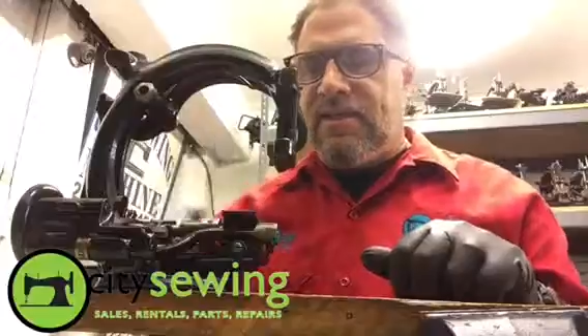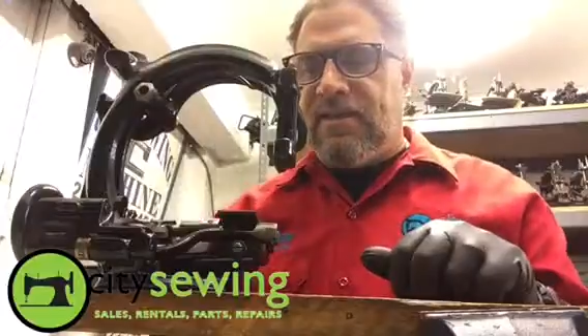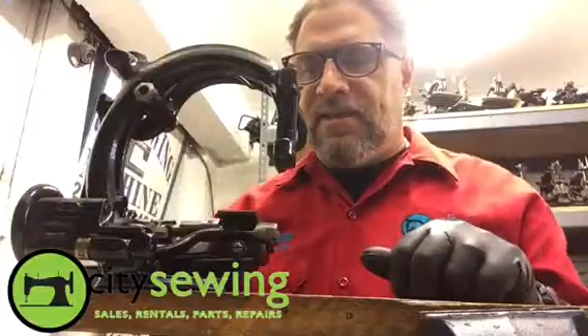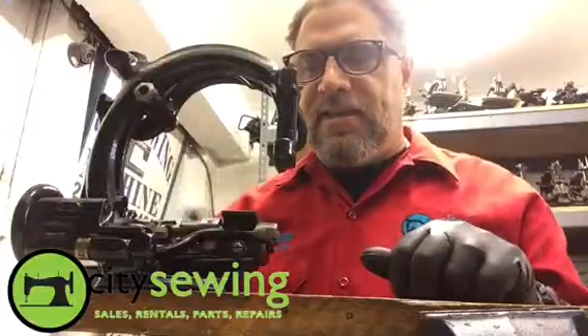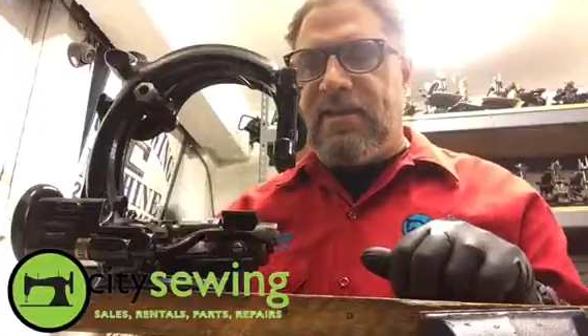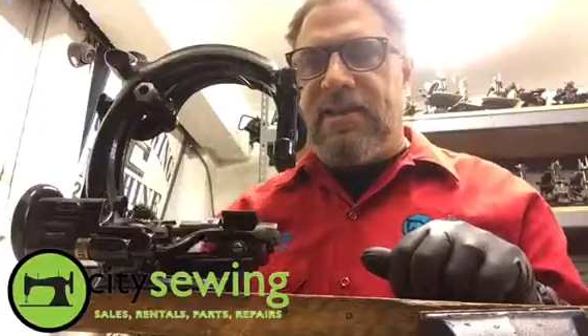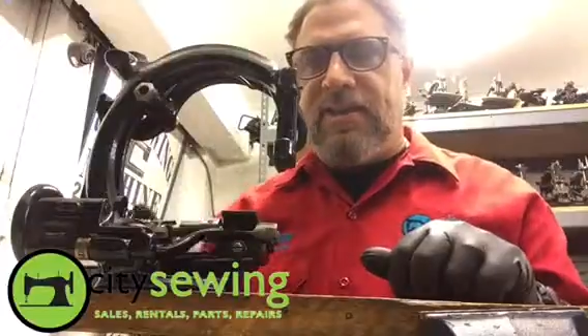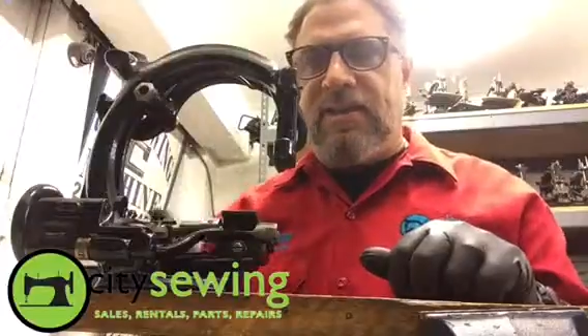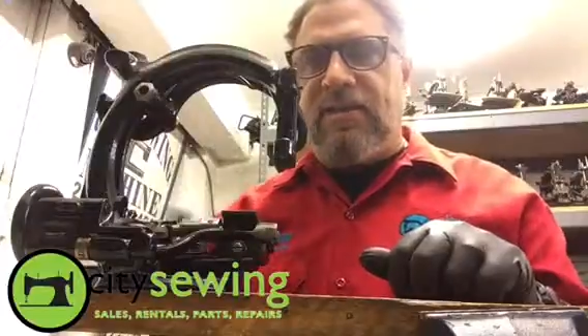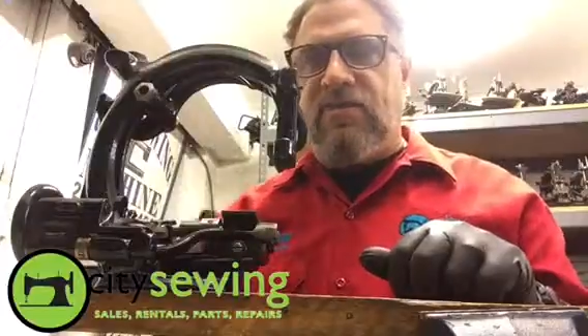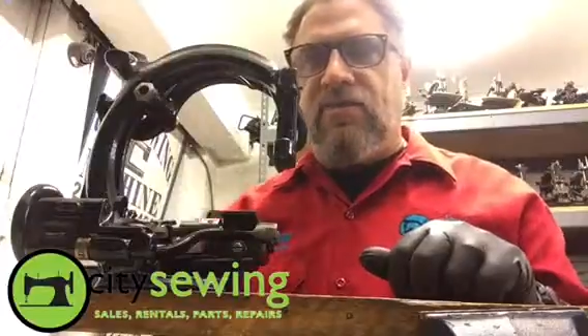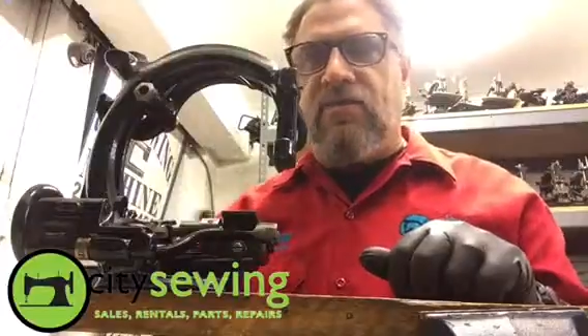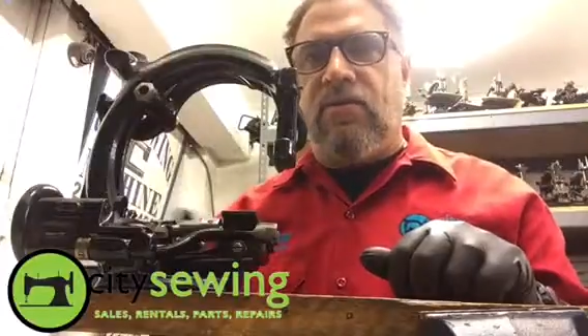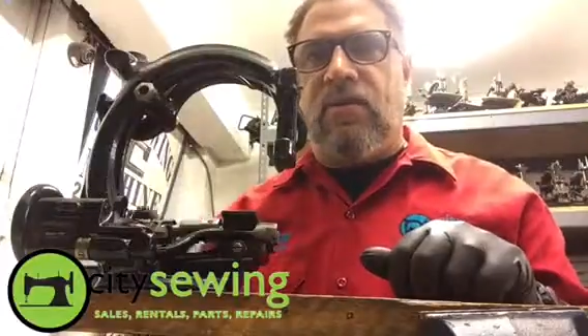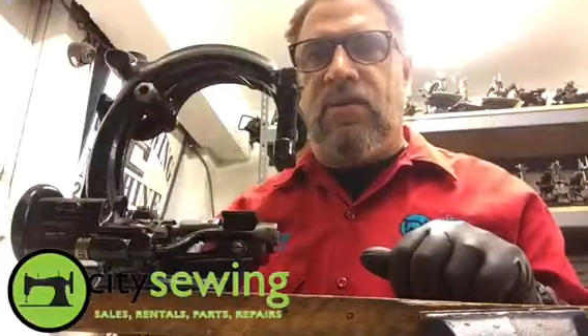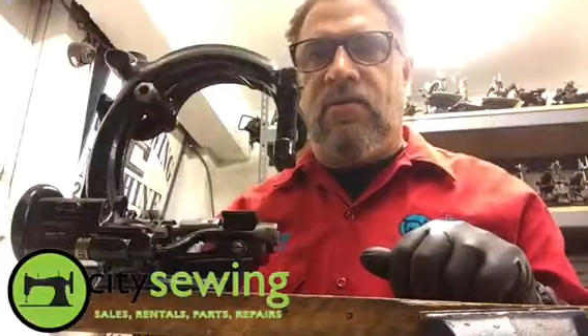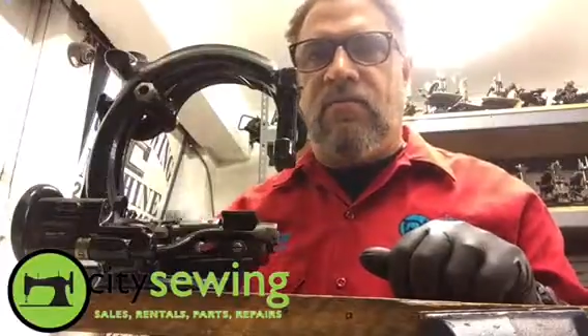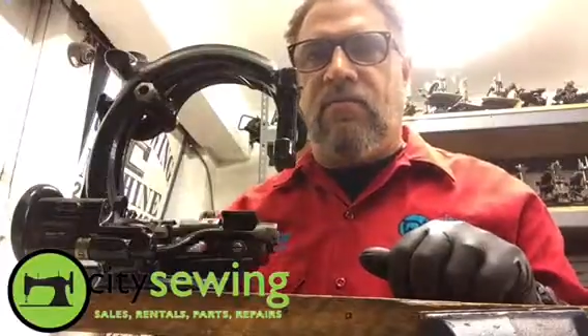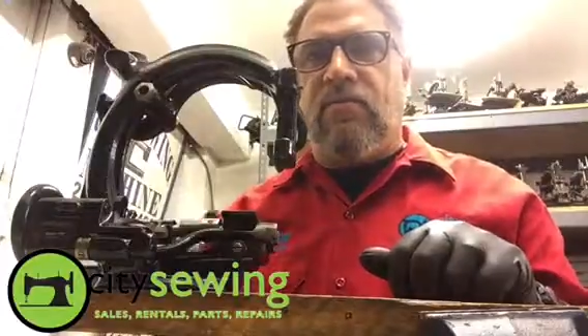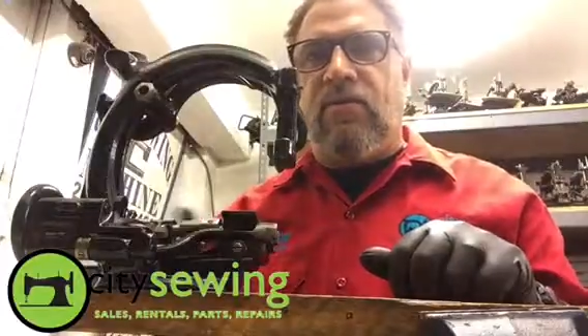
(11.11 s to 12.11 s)
needle
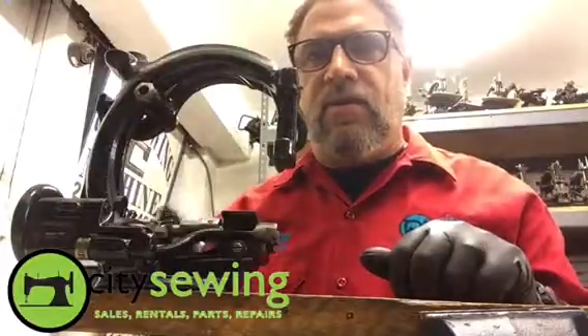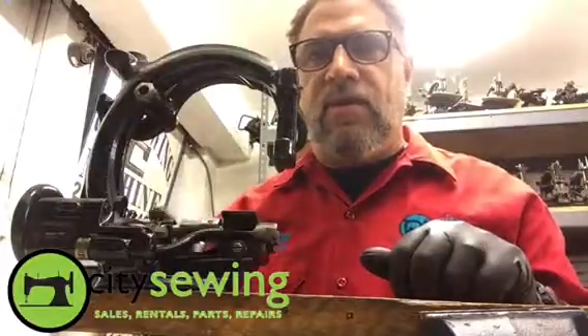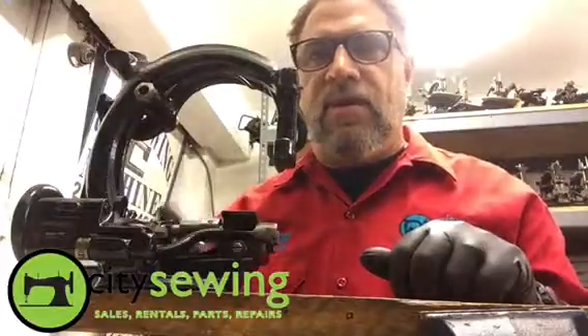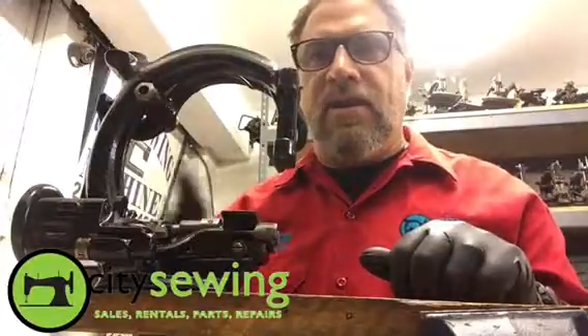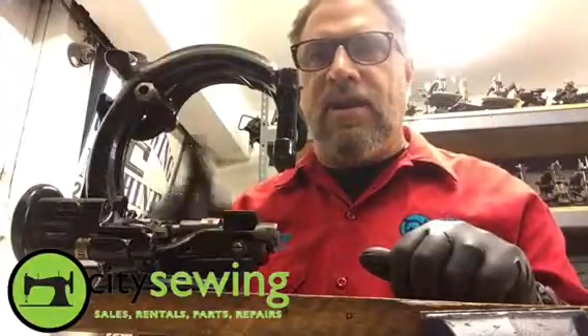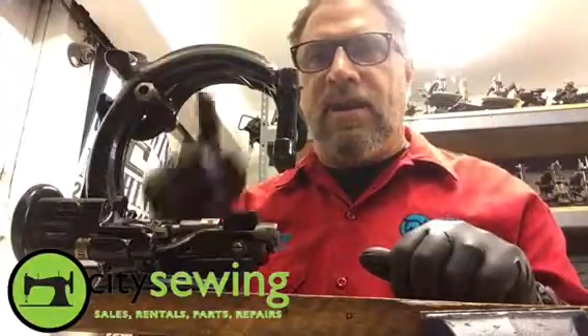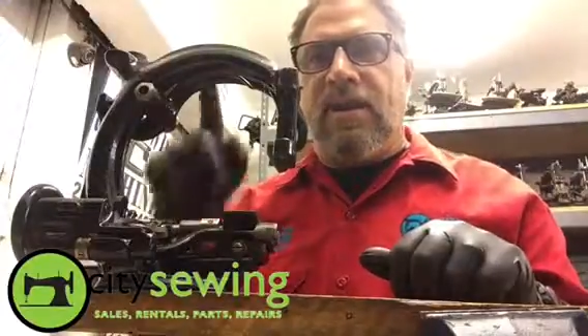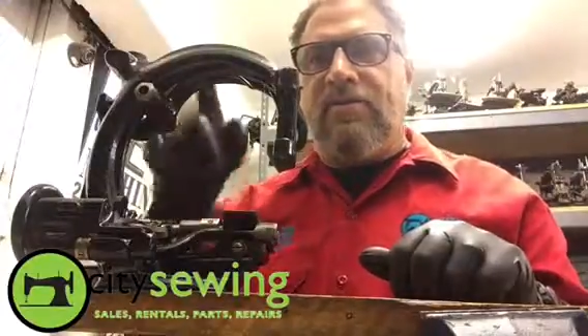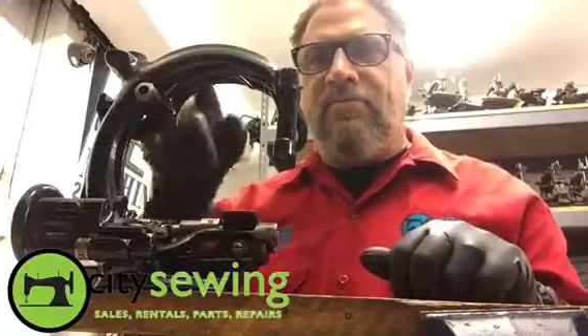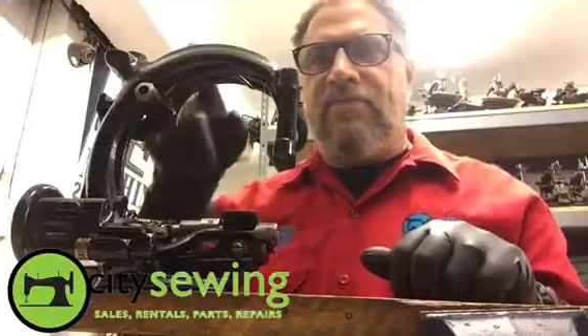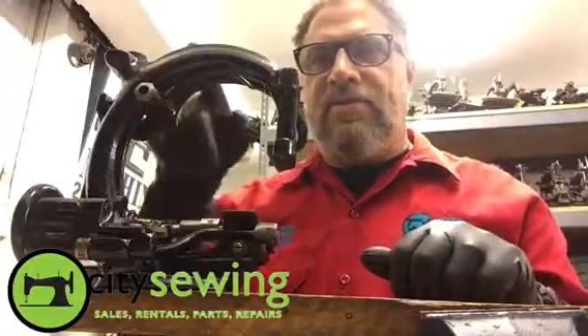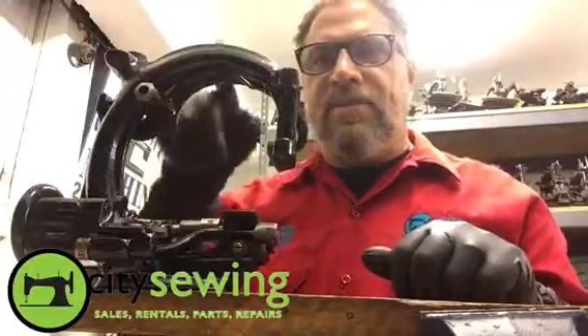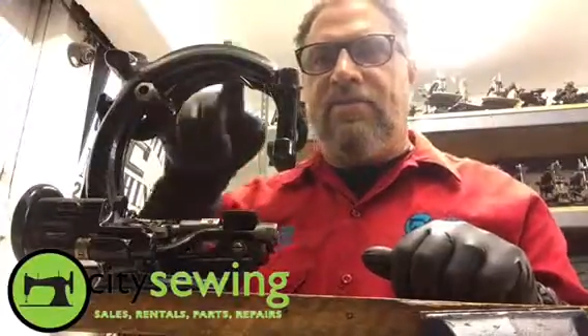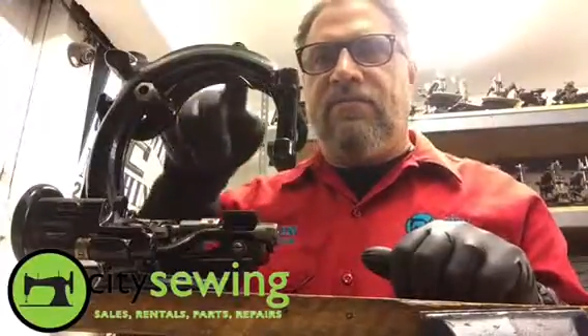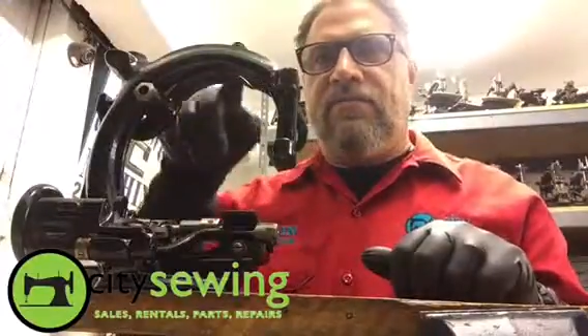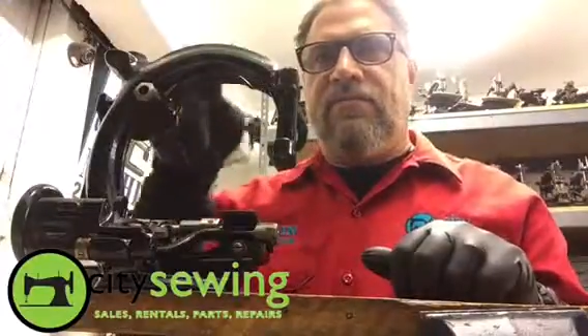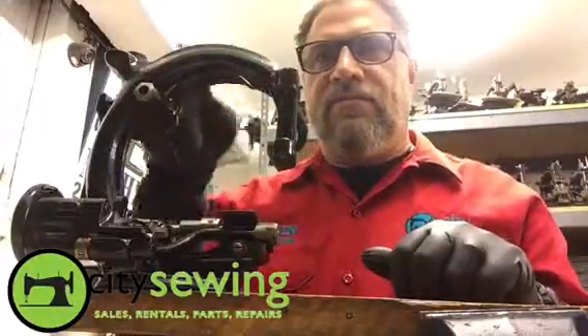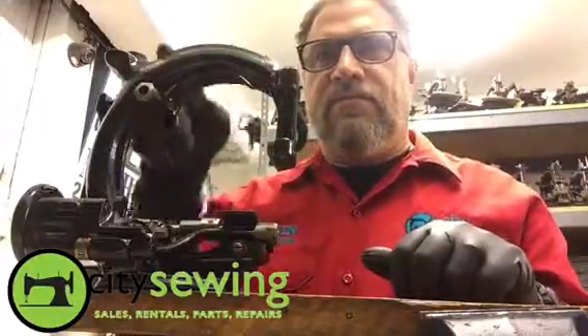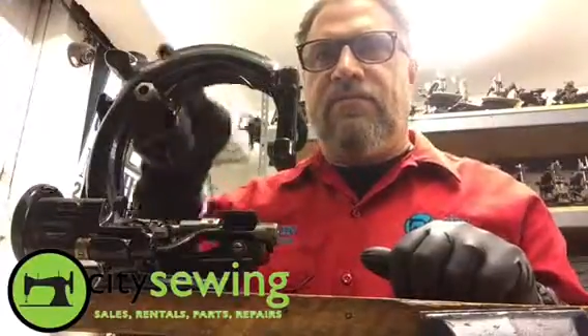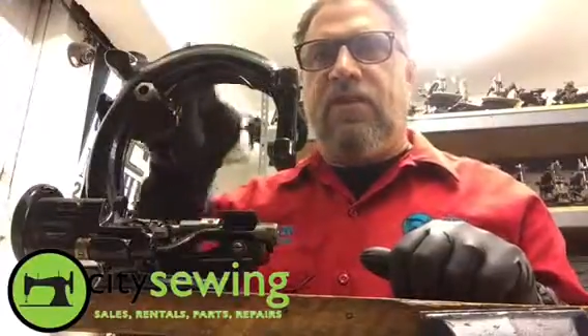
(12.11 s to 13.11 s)
board and the
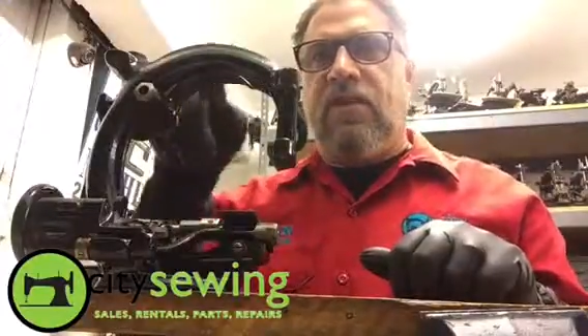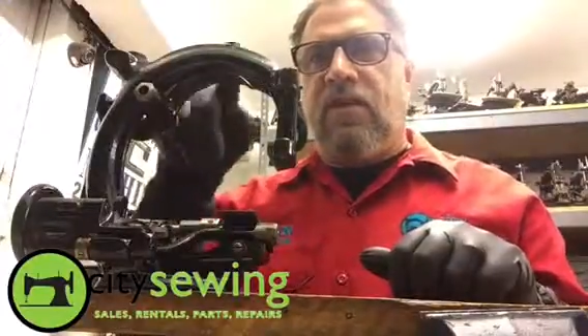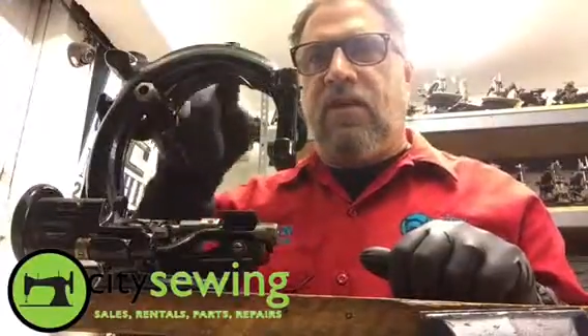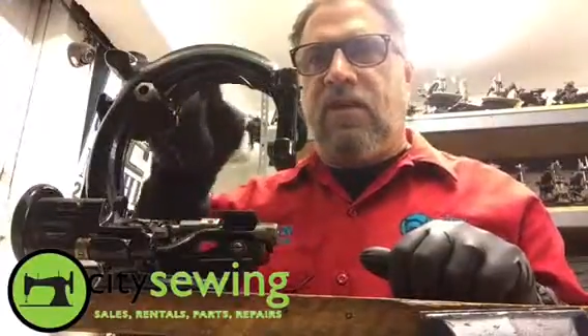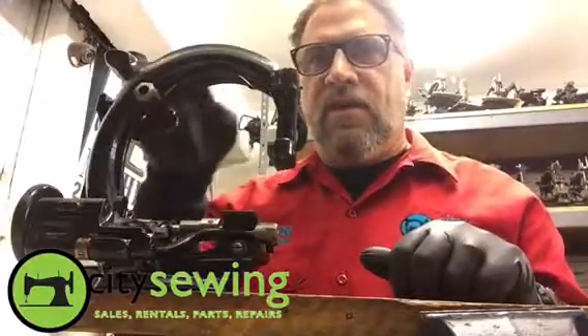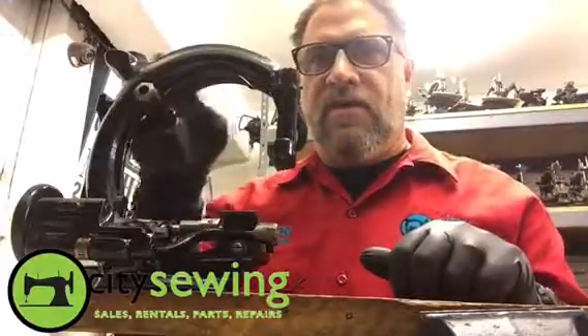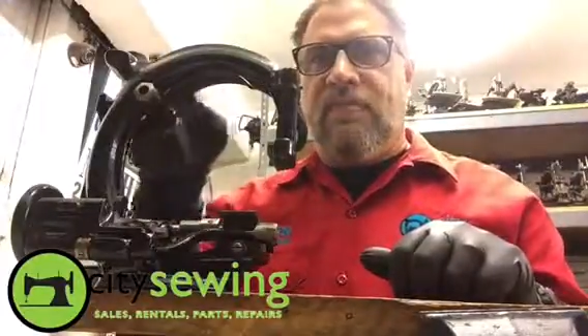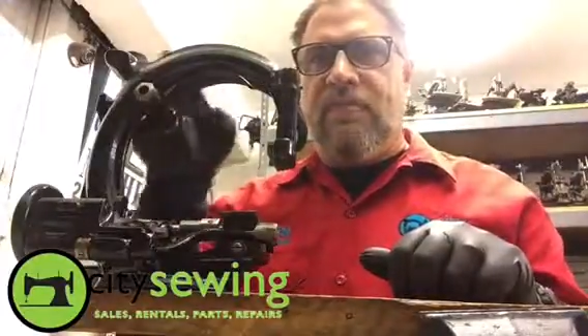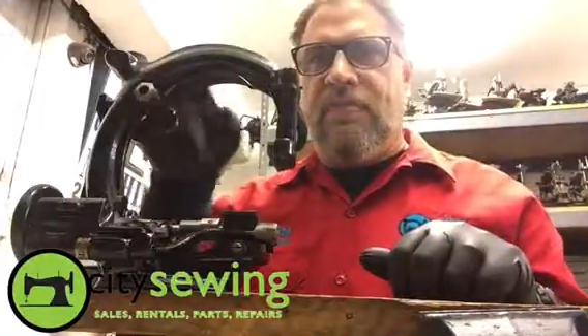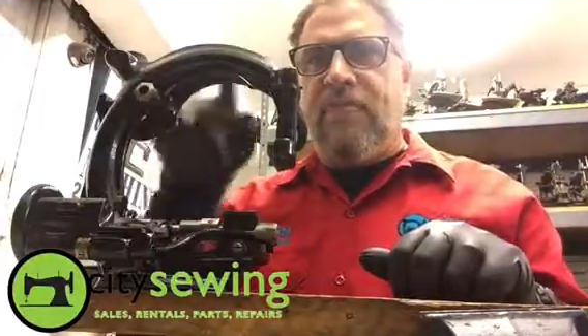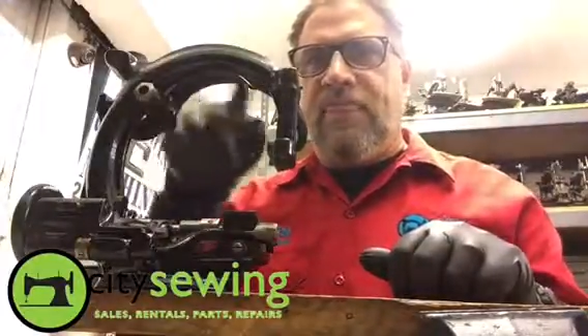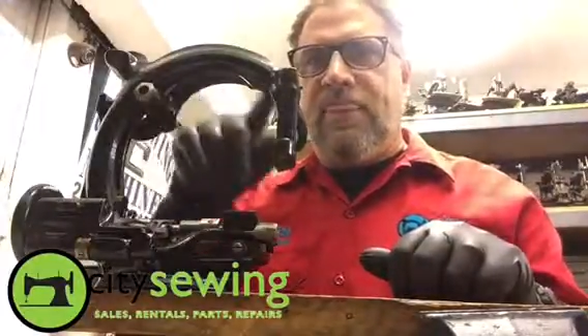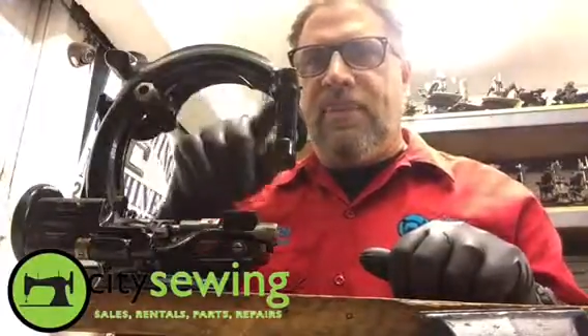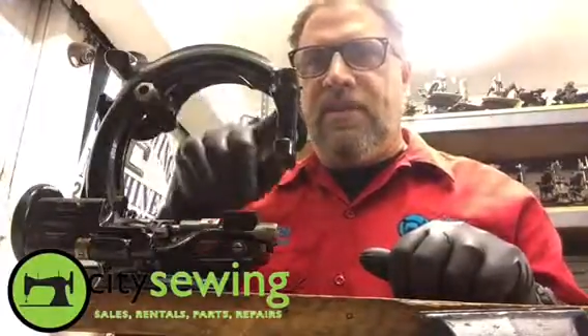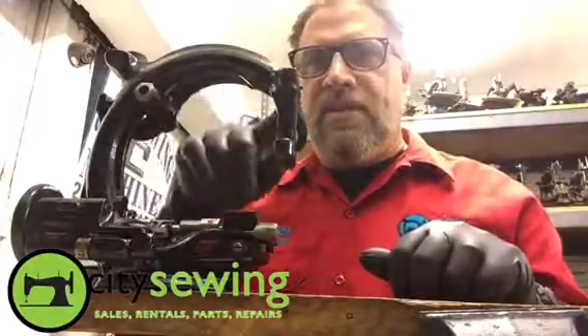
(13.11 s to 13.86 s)
foot arm.